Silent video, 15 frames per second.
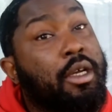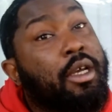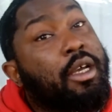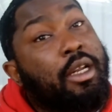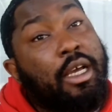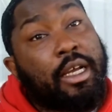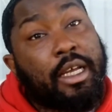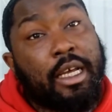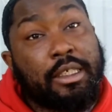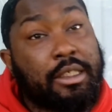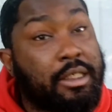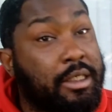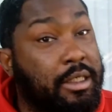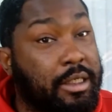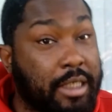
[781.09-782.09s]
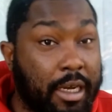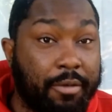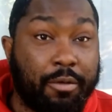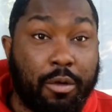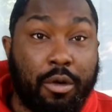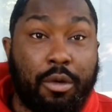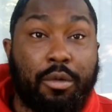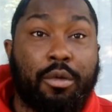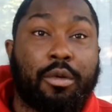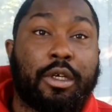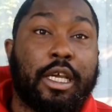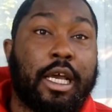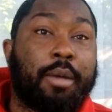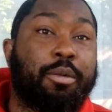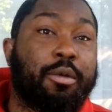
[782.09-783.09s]
And I got several
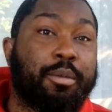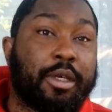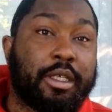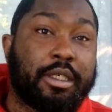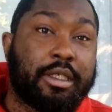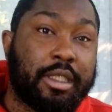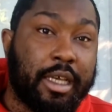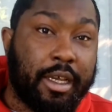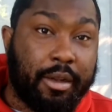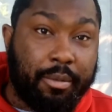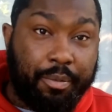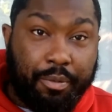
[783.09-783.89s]
compliments that